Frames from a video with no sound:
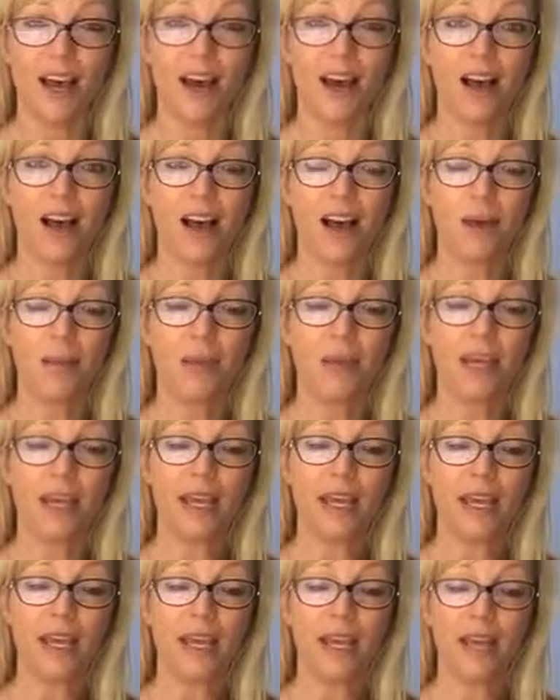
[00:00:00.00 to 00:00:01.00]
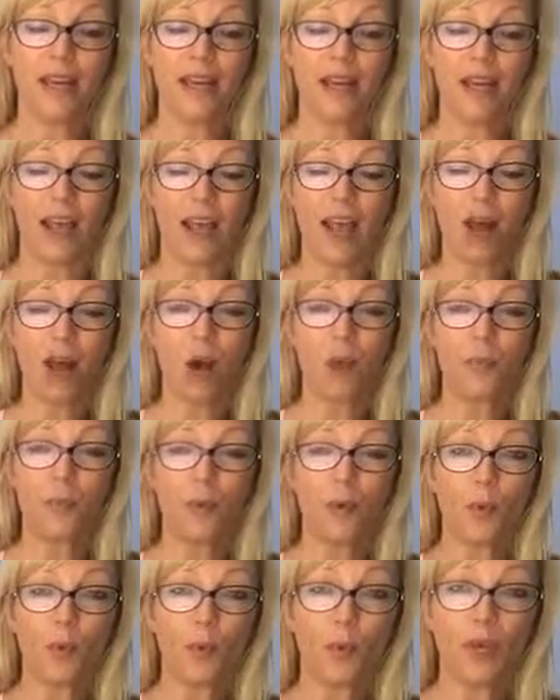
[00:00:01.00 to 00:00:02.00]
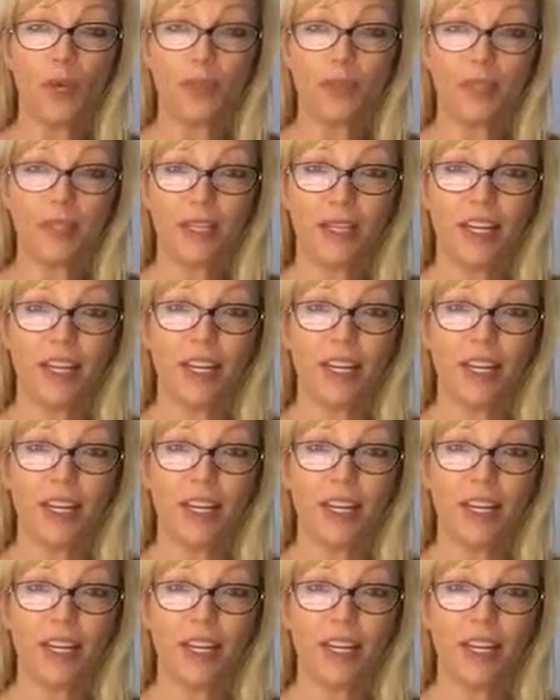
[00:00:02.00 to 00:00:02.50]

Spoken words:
and help with